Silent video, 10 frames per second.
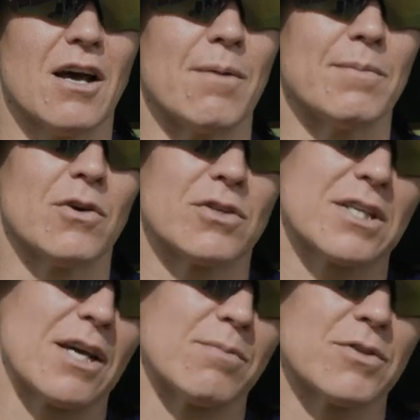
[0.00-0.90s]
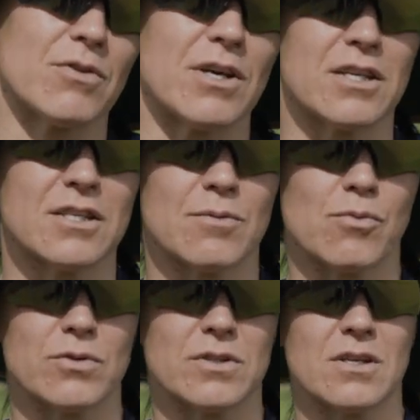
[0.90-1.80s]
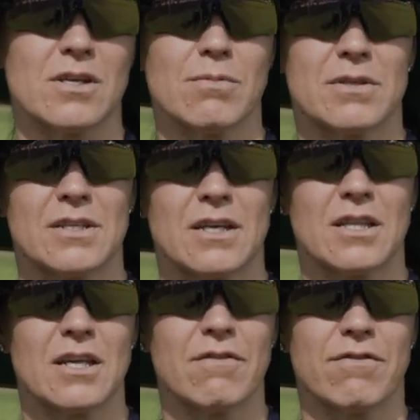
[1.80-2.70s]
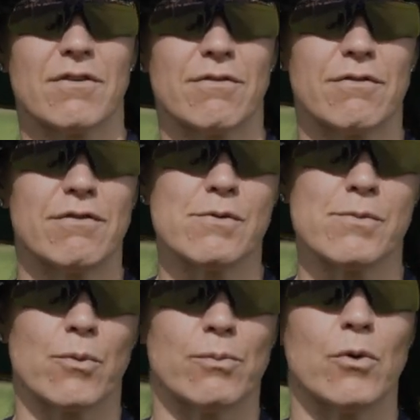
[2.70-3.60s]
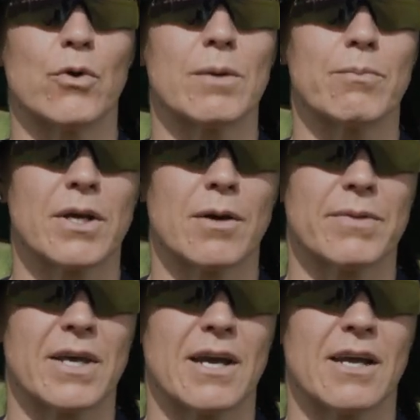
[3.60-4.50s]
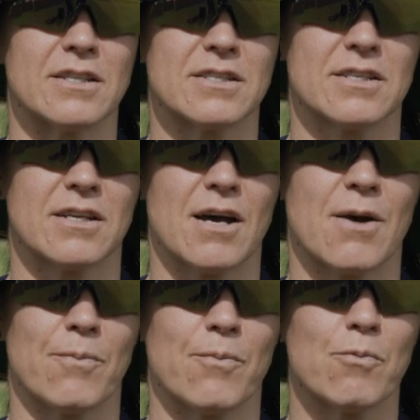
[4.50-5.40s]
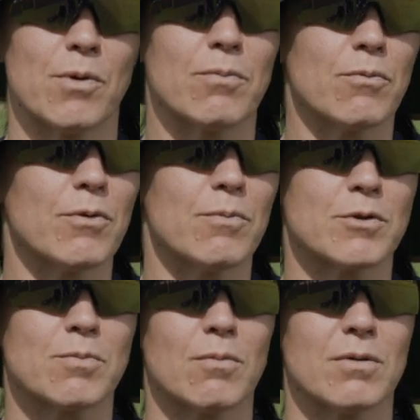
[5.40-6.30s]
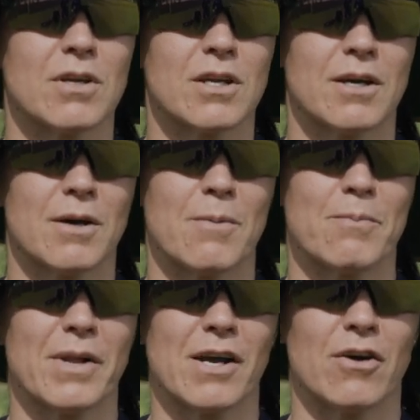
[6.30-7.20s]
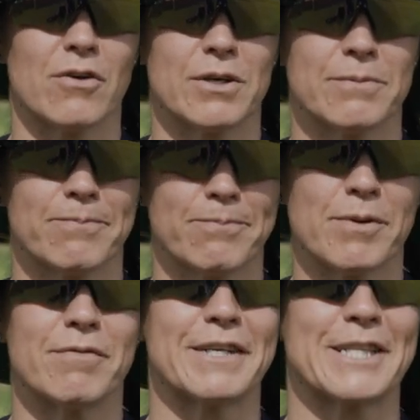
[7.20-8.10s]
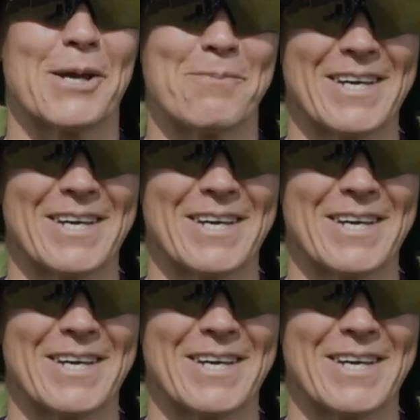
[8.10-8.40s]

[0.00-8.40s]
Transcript: last game. Suneki supported her, but I think if a few more can pick up their hands, we'll most probably play our perfect game.